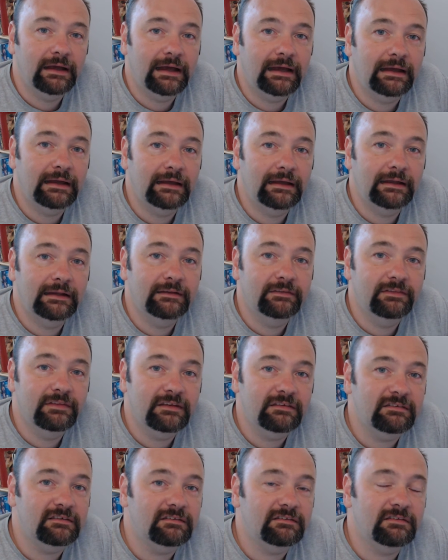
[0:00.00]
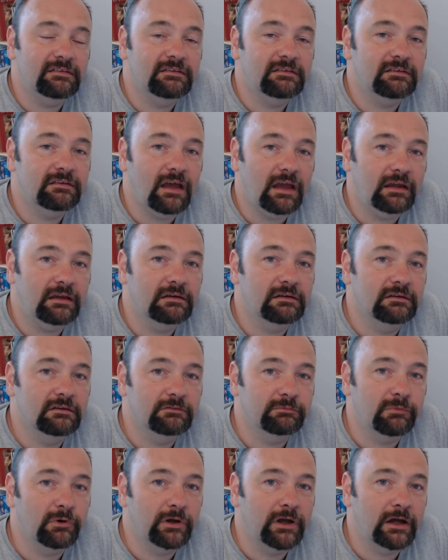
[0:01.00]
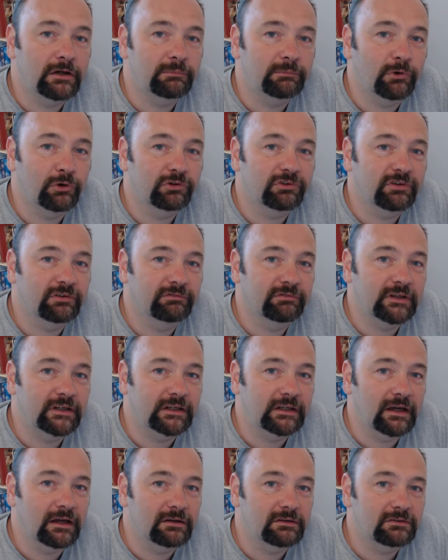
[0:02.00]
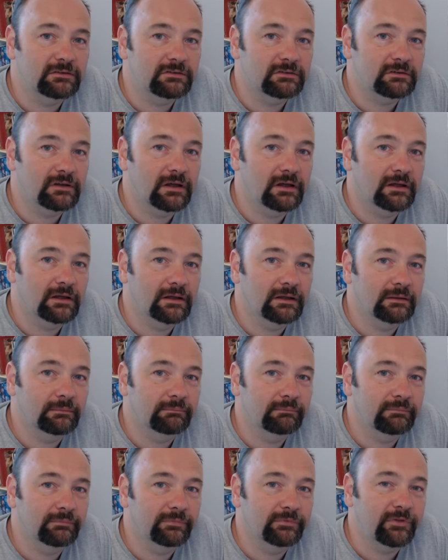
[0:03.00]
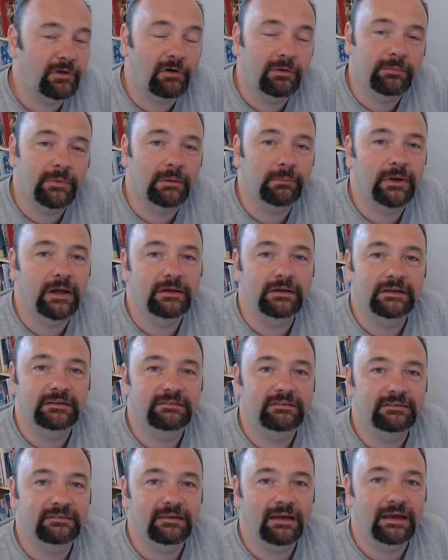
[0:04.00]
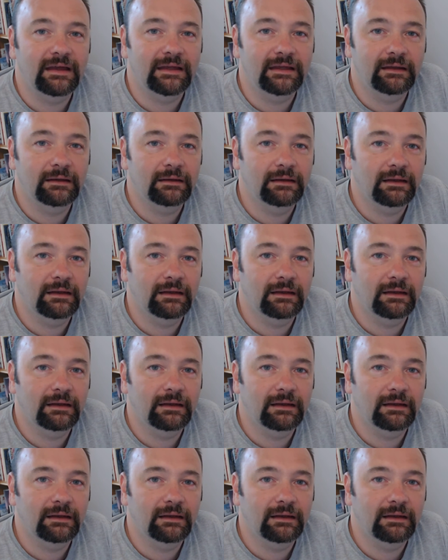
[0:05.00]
and this is the second of my unboxing videos that I'm uploading today.